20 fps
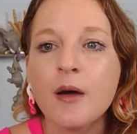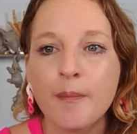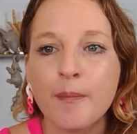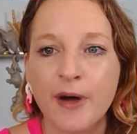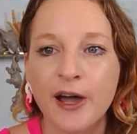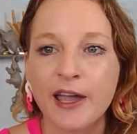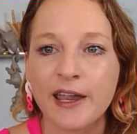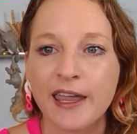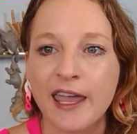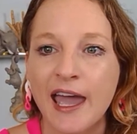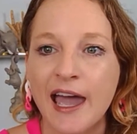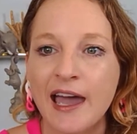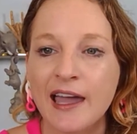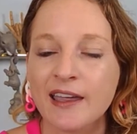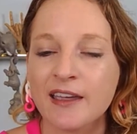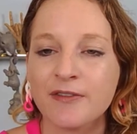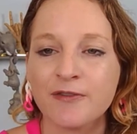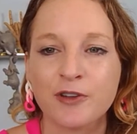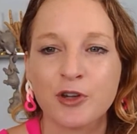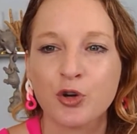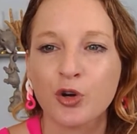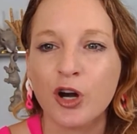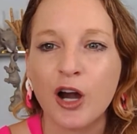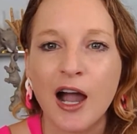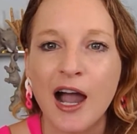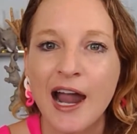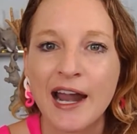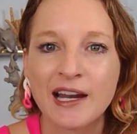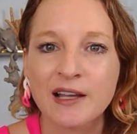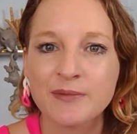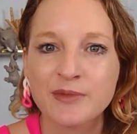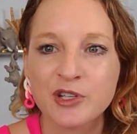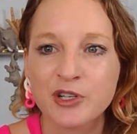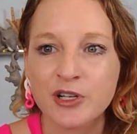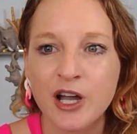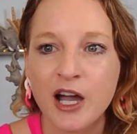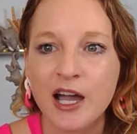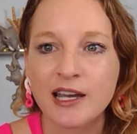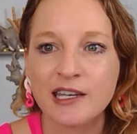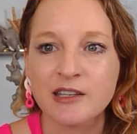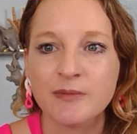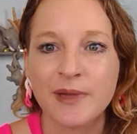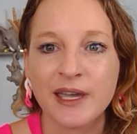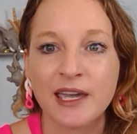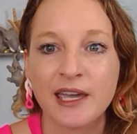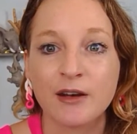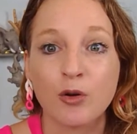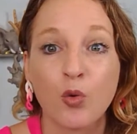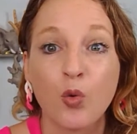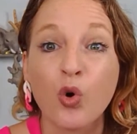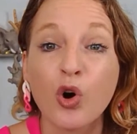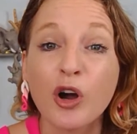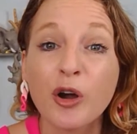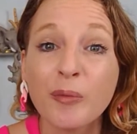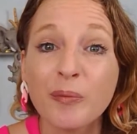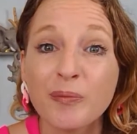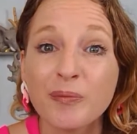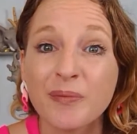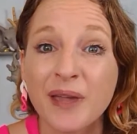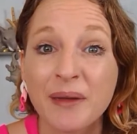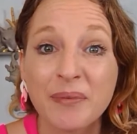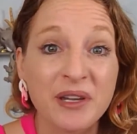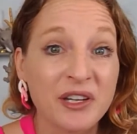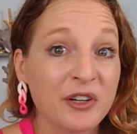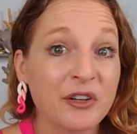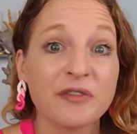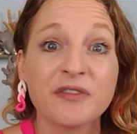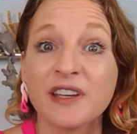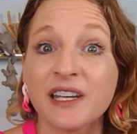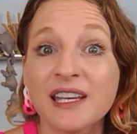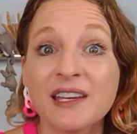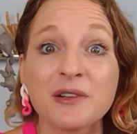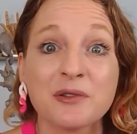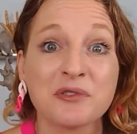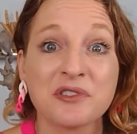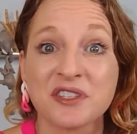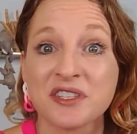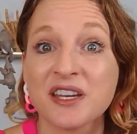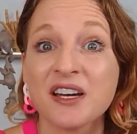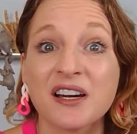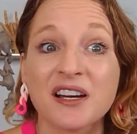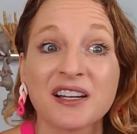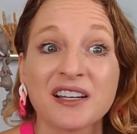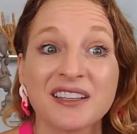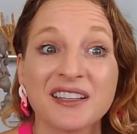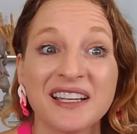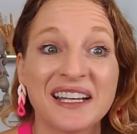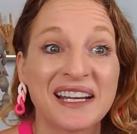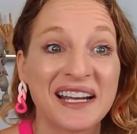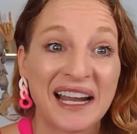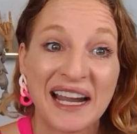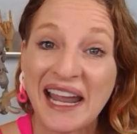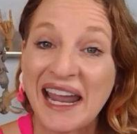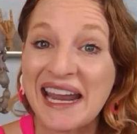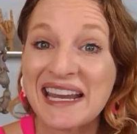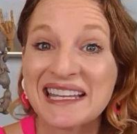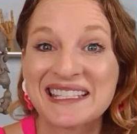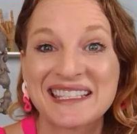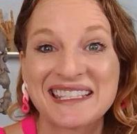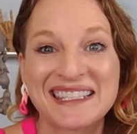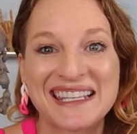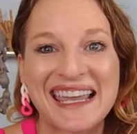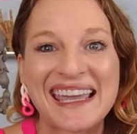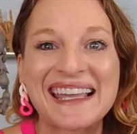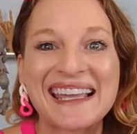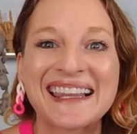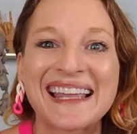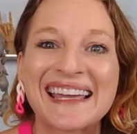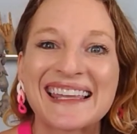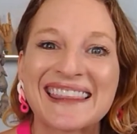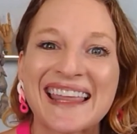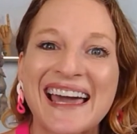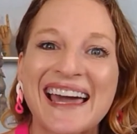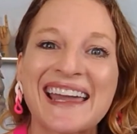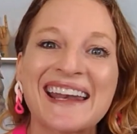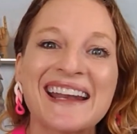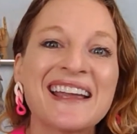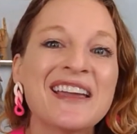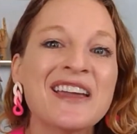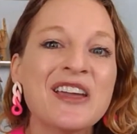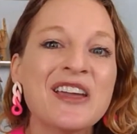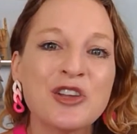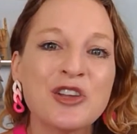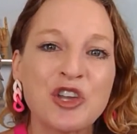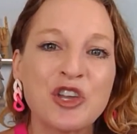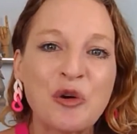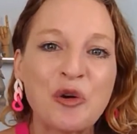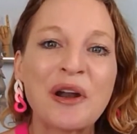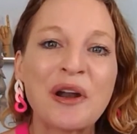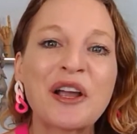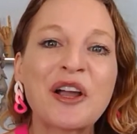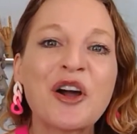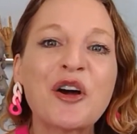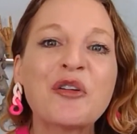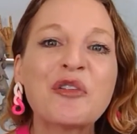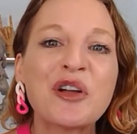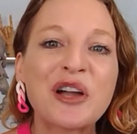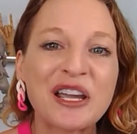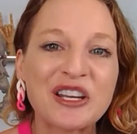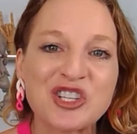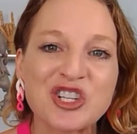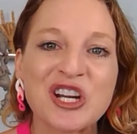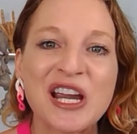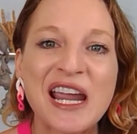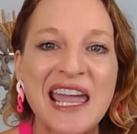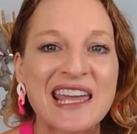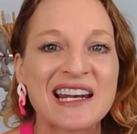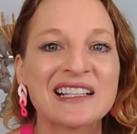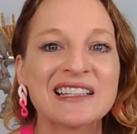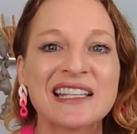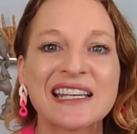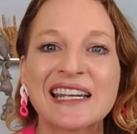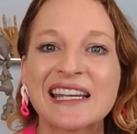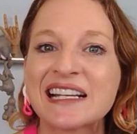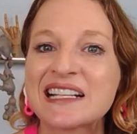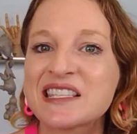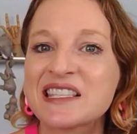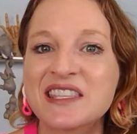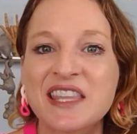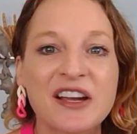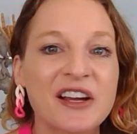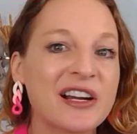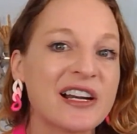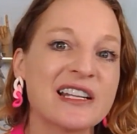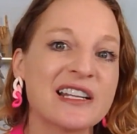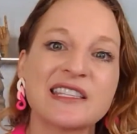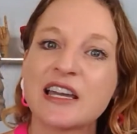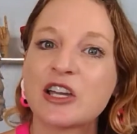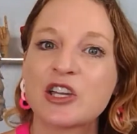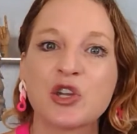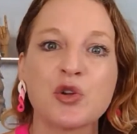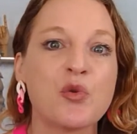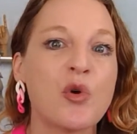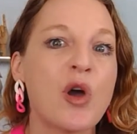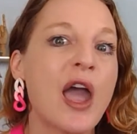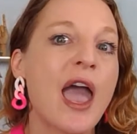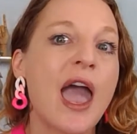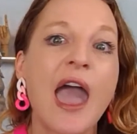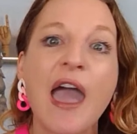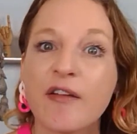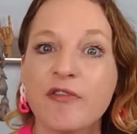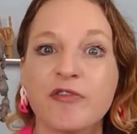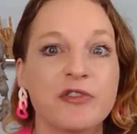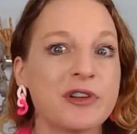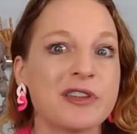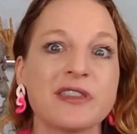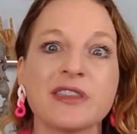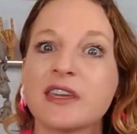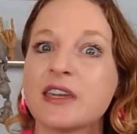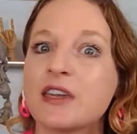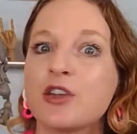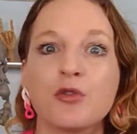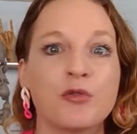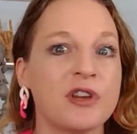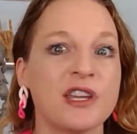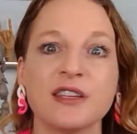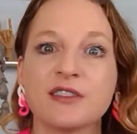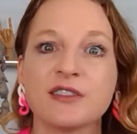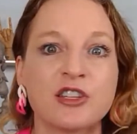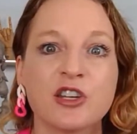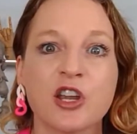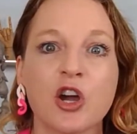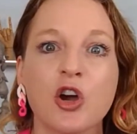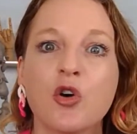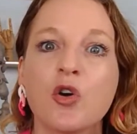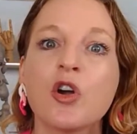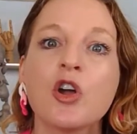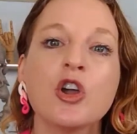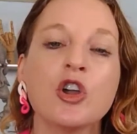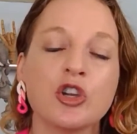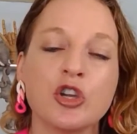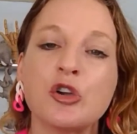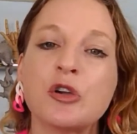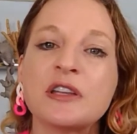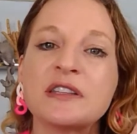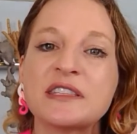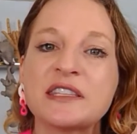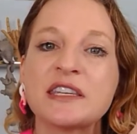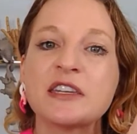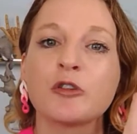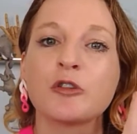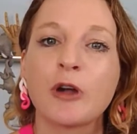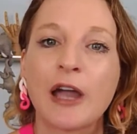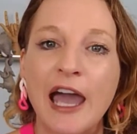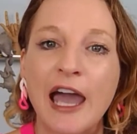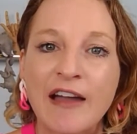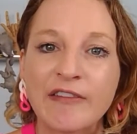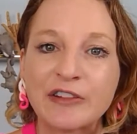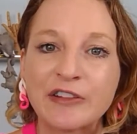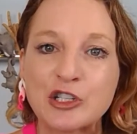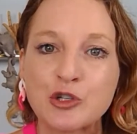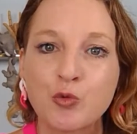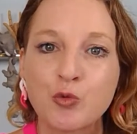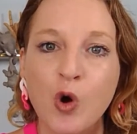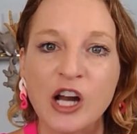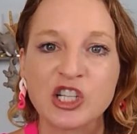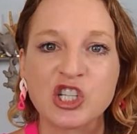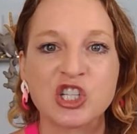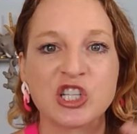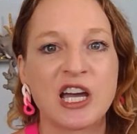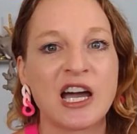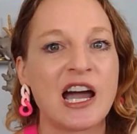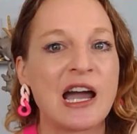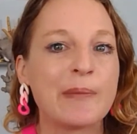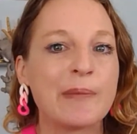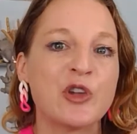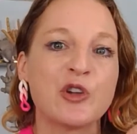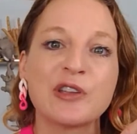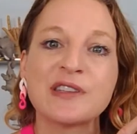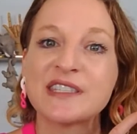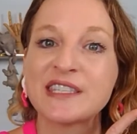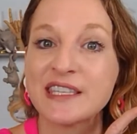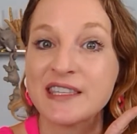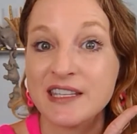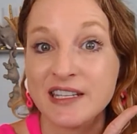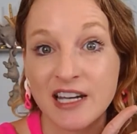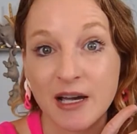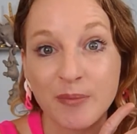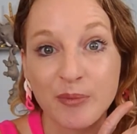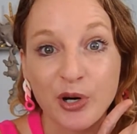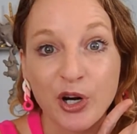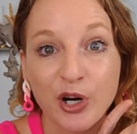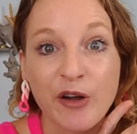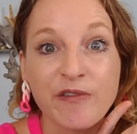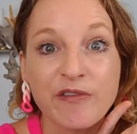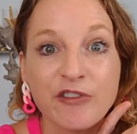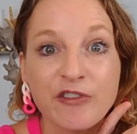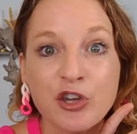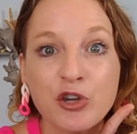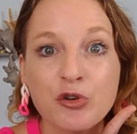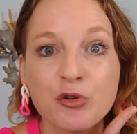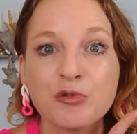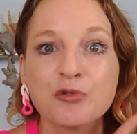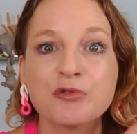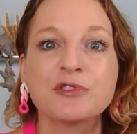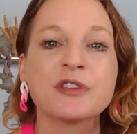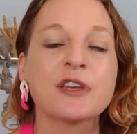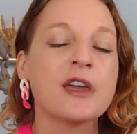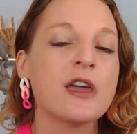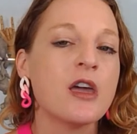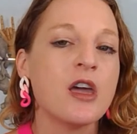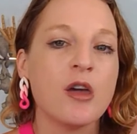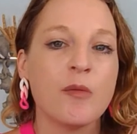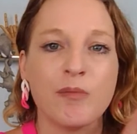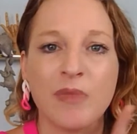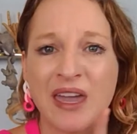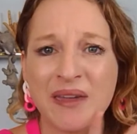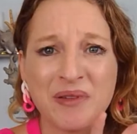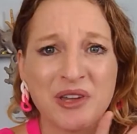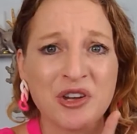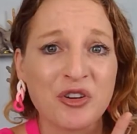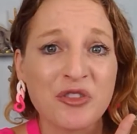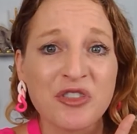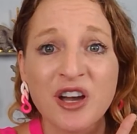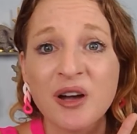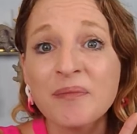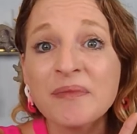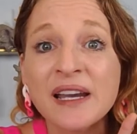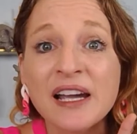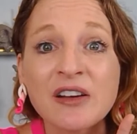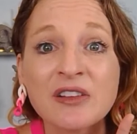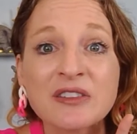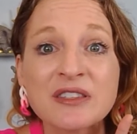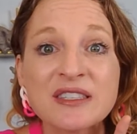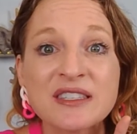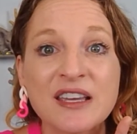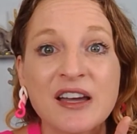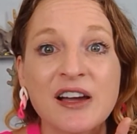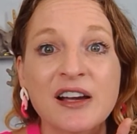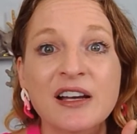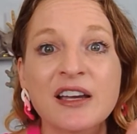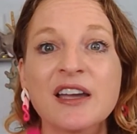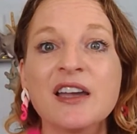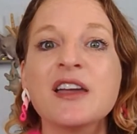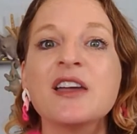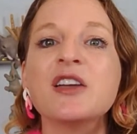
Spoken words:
But yeah, if your items are not in demand, or maybe your videos suck, like I hate to say it like that, you want to go look at your analytics. They're going to tell you everything you need to know. You can see your average watch time, you can see the number of views. Maybe your thumbnails suck.